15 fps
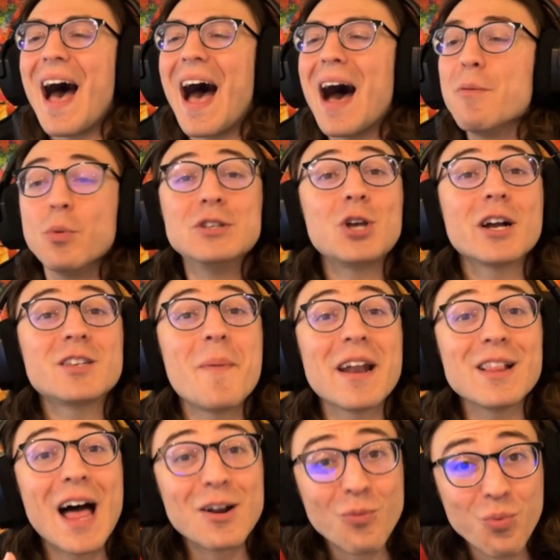We talked about a
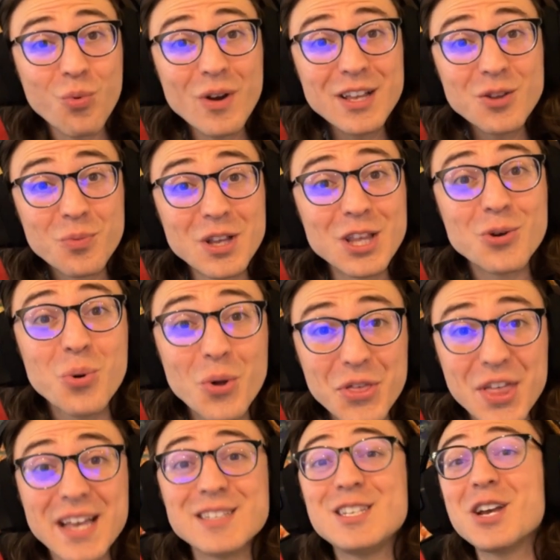lot of really, really cool
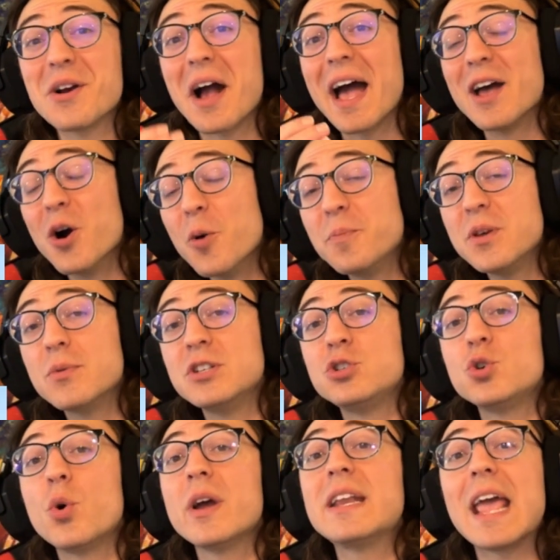things here. I hope you
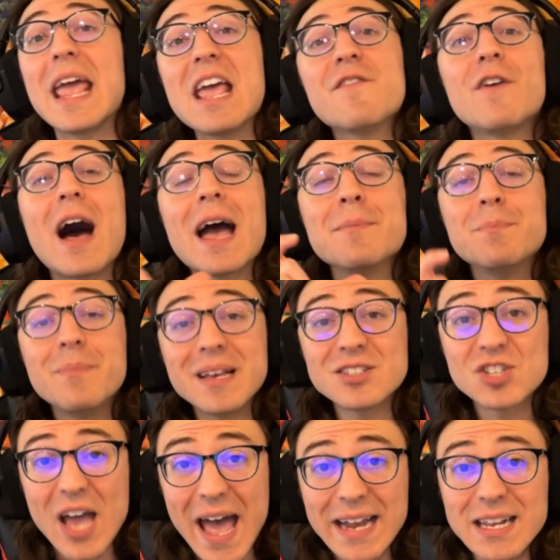enjoyed. If I missed
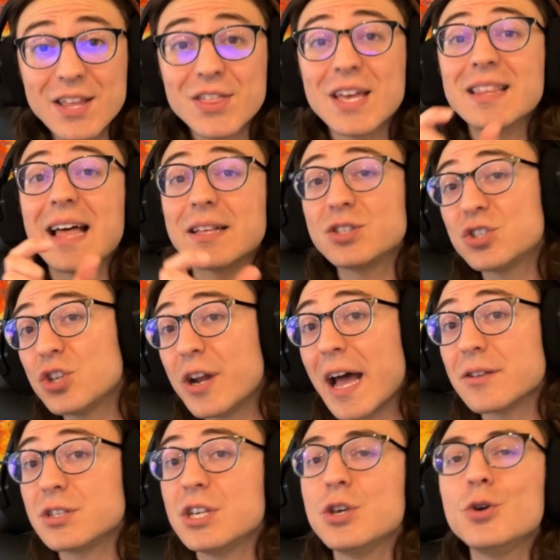anything that stood out
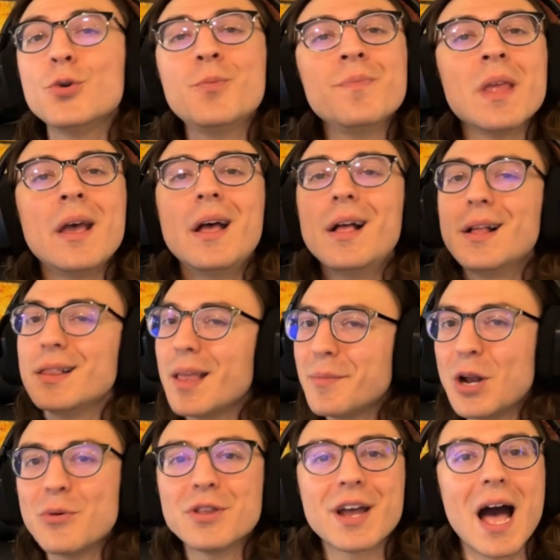to you, let me know
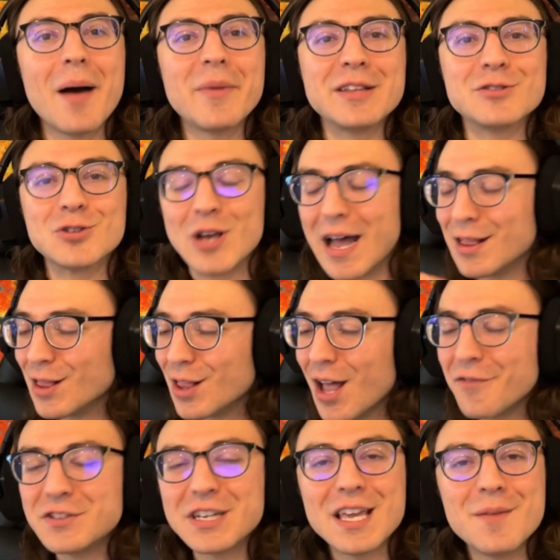in the comments. I'd love
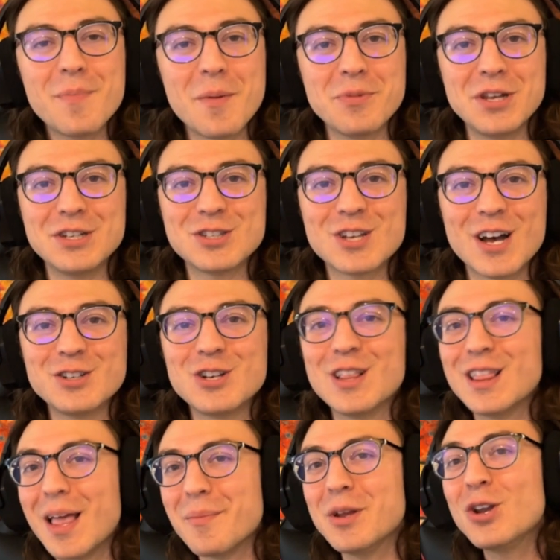to keep up the discussion.
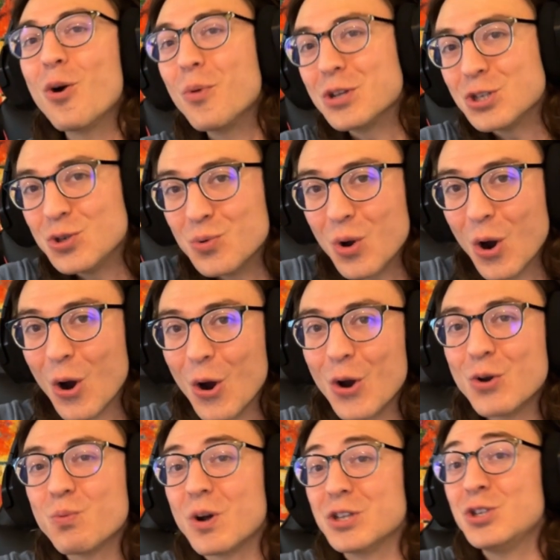Let me know what you heard,
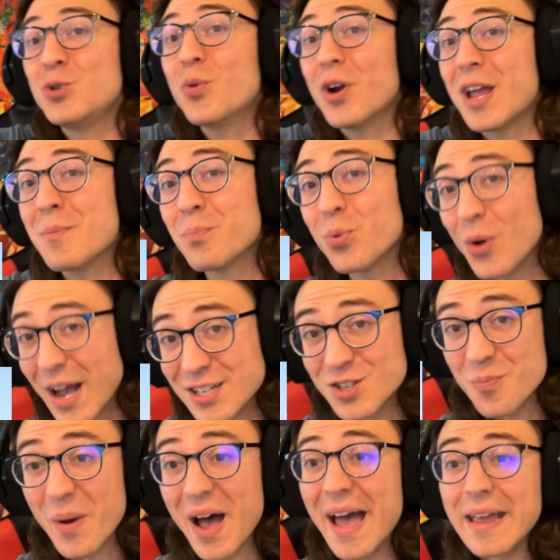what you were impressed
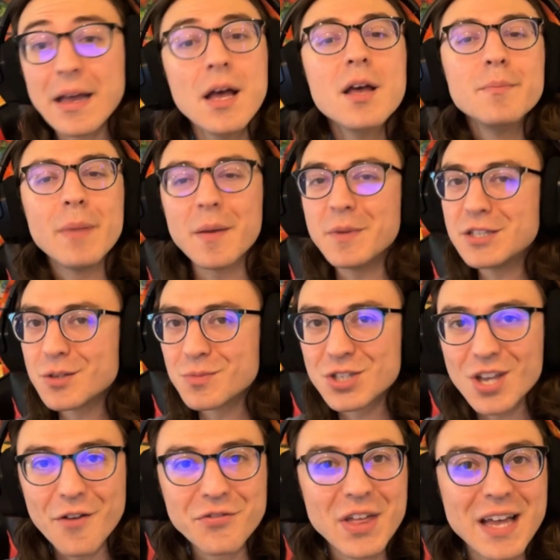by, maybe some
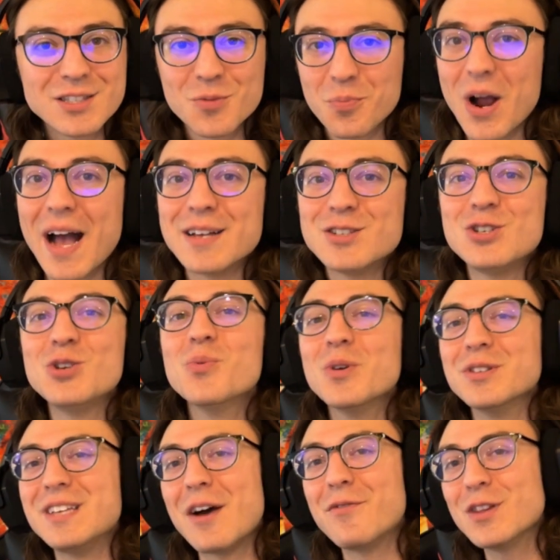stuff that surprised you. We'll
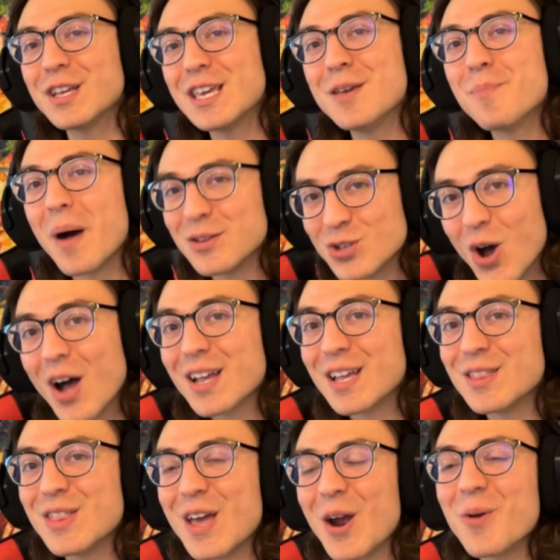definitely keep on talking
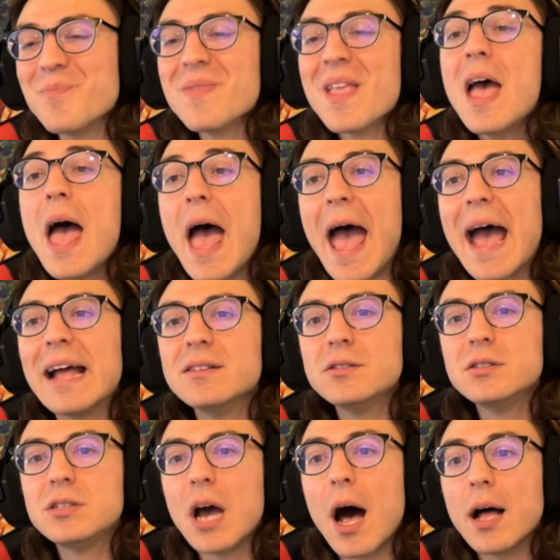there. And
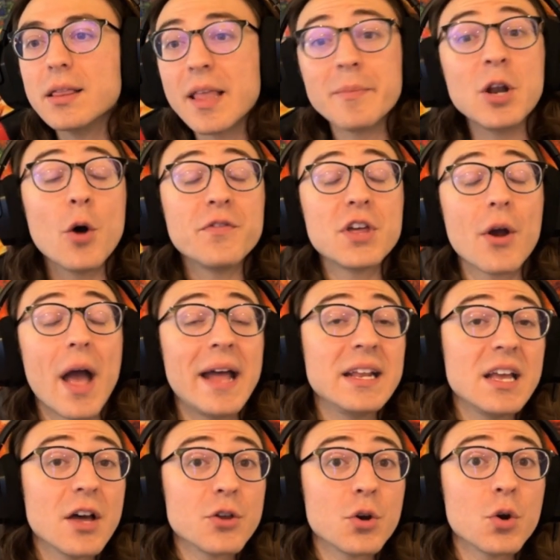let me know if there are any
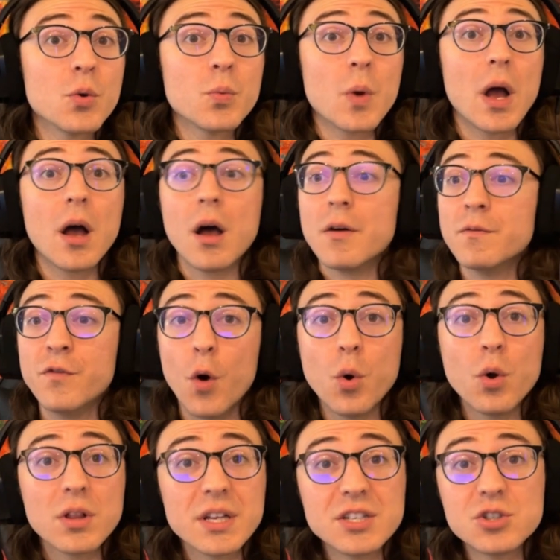other
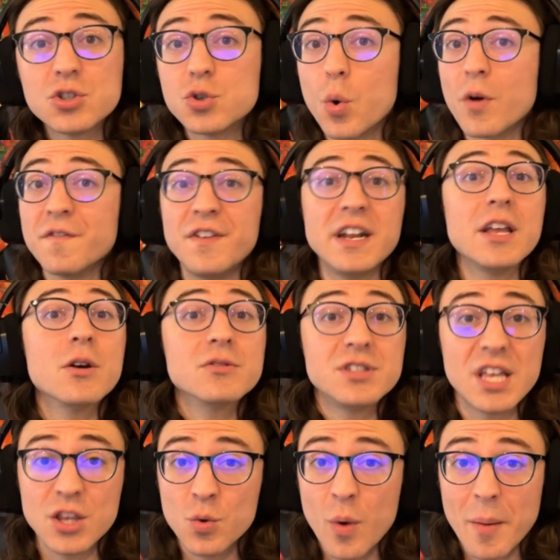vocalists or videos that
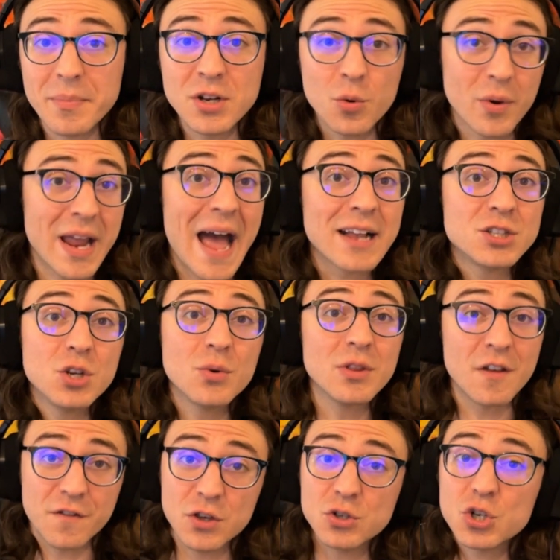you want me to react to in the
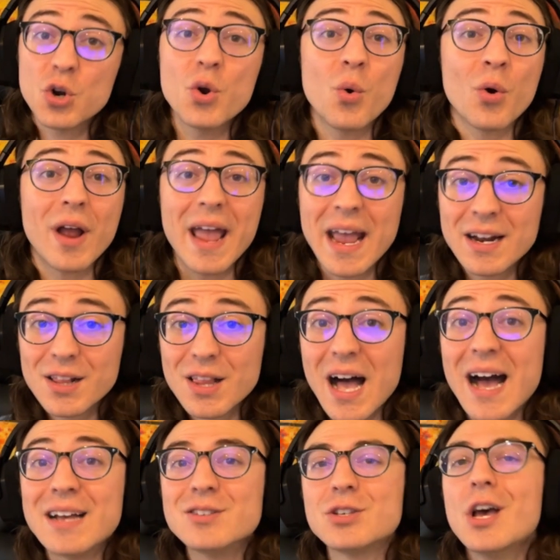future or
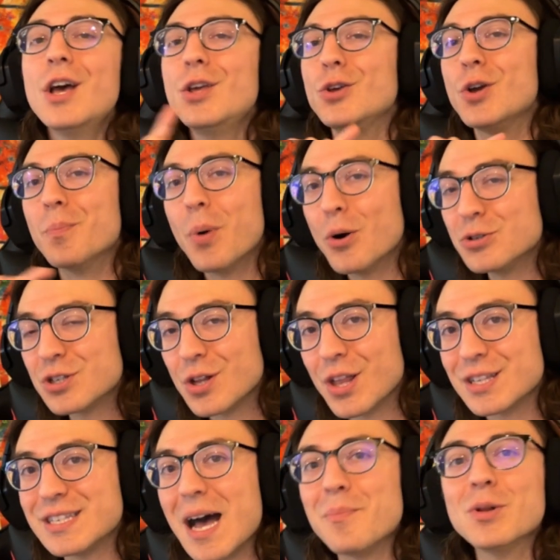analyze. You could post a link
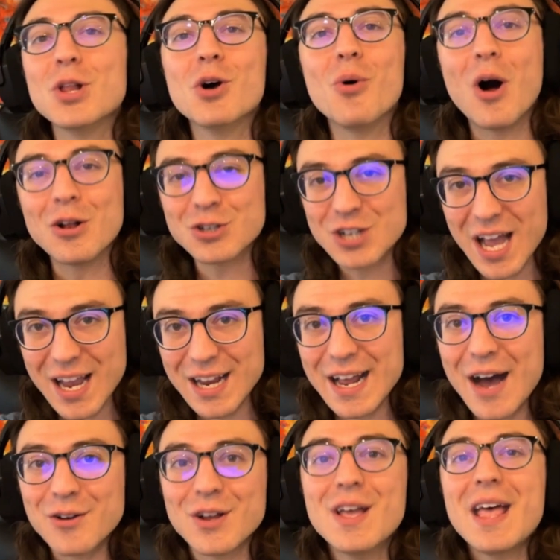down below. I'll check it
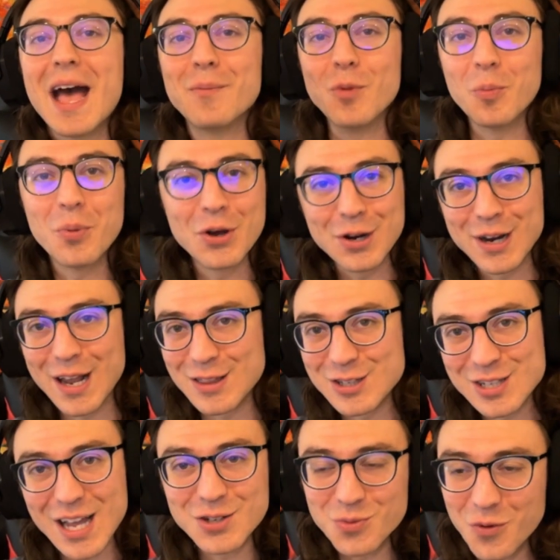out and we'll put it on the
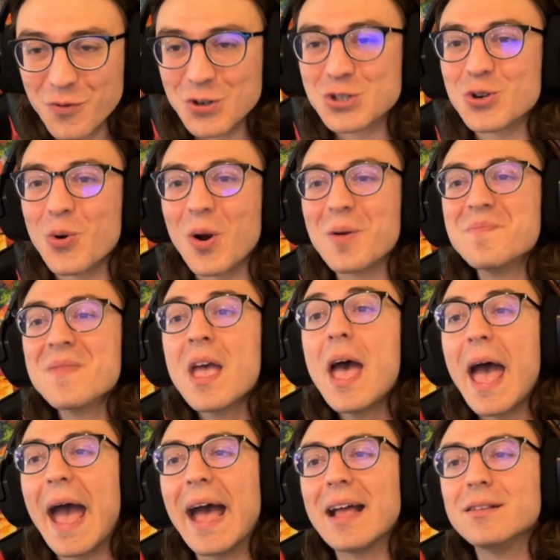schedule for sure.
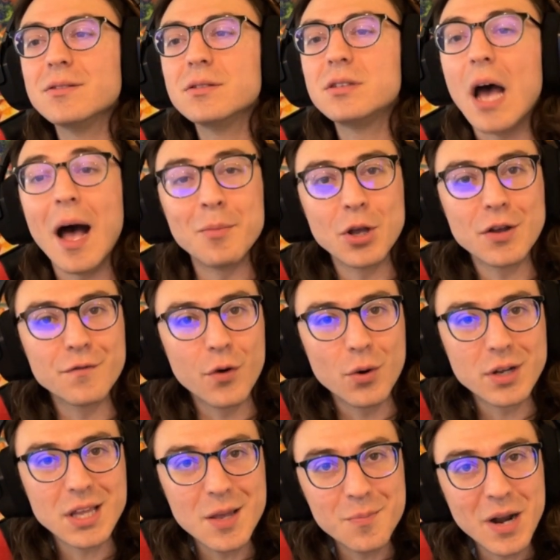And I'm looking forward to
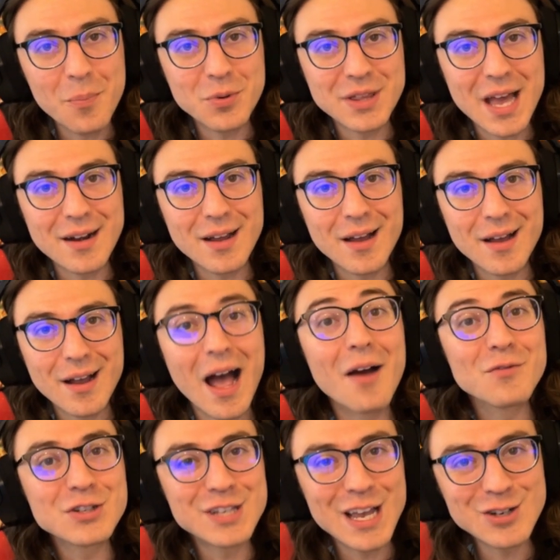keeping up with that
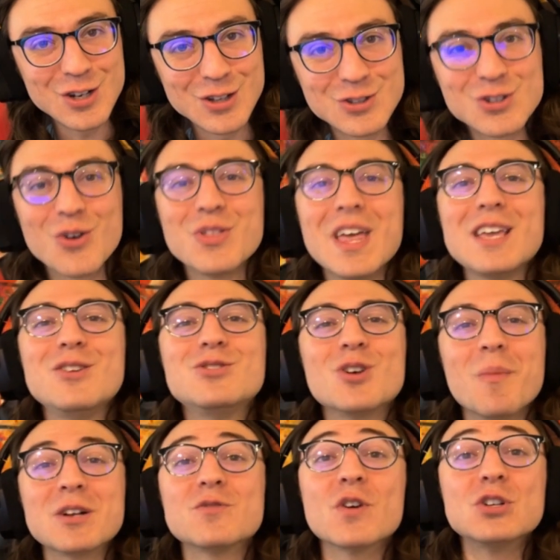conversation. So thank you so
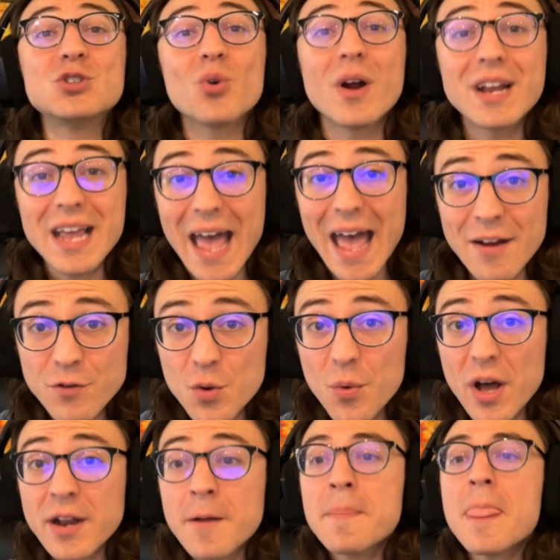much for joining,
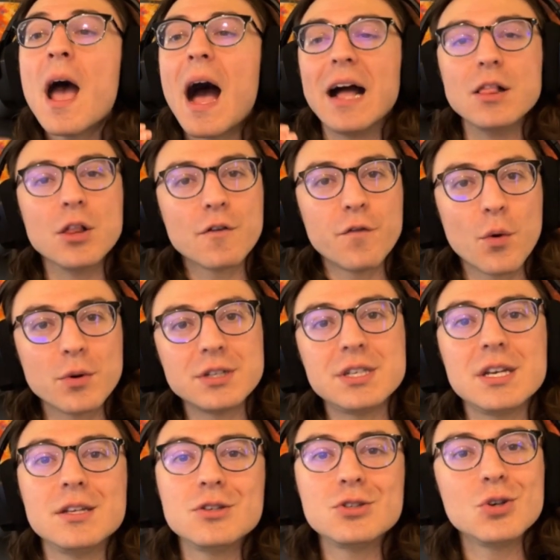everyone. I look forward to
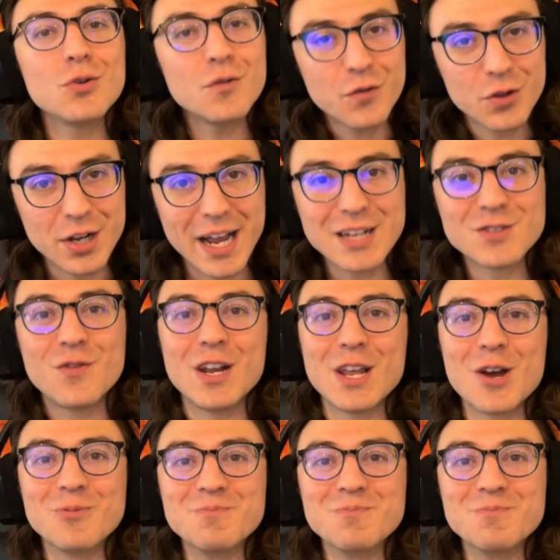seeing you soon for the next video.